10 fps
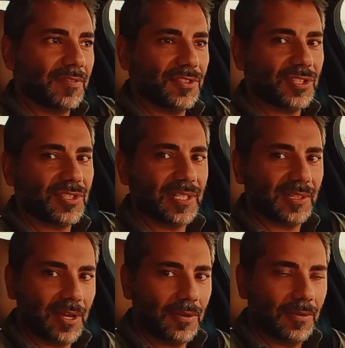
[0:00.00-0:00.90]
efficiency
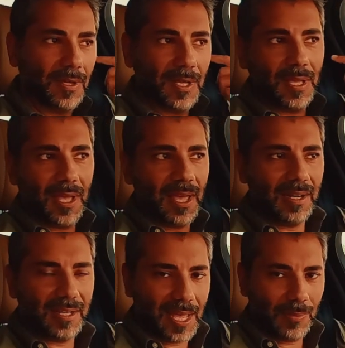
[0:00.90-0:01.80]
low
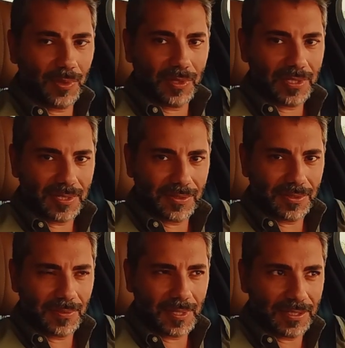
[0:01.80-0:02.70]
and cabin noise low
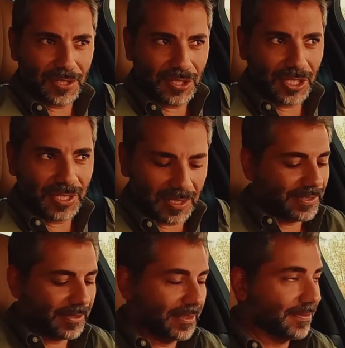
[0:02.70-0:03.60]
as well. It's
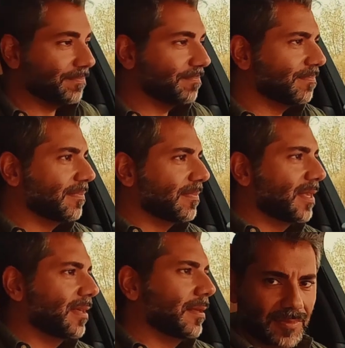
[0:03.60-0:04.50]
genius.
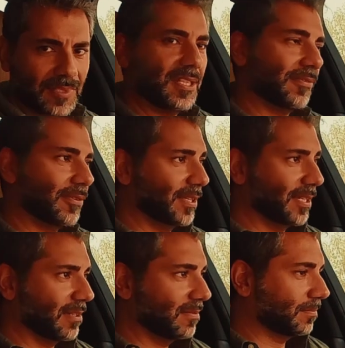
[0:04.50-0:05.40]
Let's hit the road again.